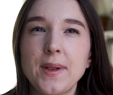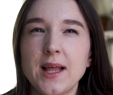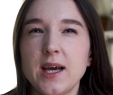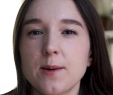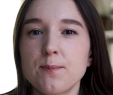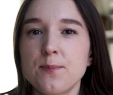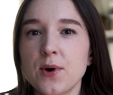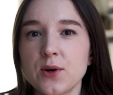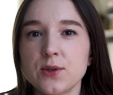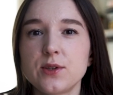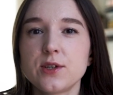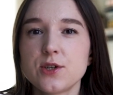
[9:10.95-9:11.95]
like a
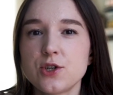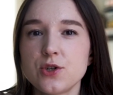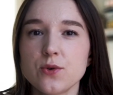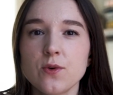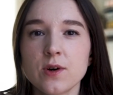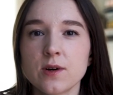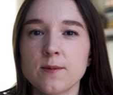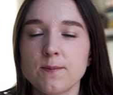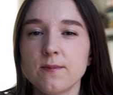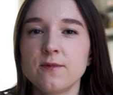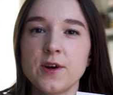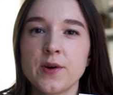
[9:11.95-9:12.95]
burnt sugar,
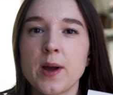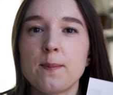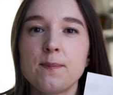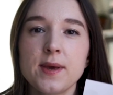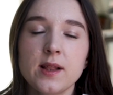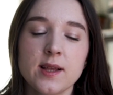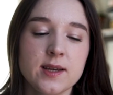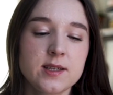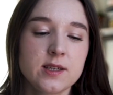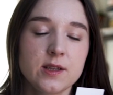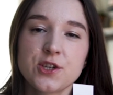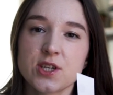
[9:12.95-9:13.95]
very appealing,
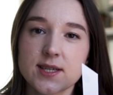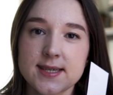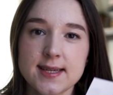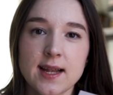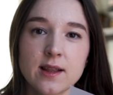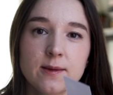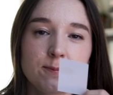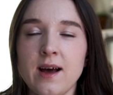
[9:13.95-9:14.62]
delicious scent.